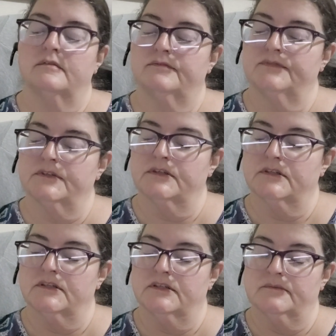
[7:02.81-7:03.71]

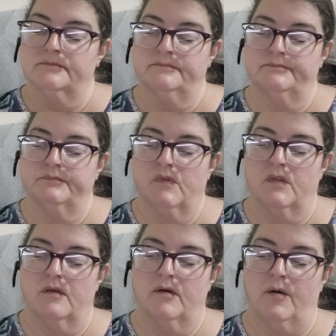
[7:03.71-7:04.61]
for
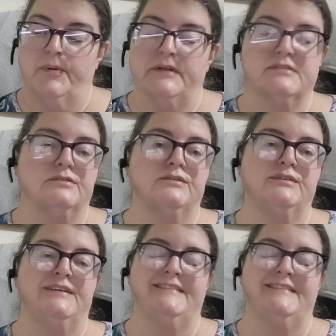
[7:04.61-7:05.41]
a pencil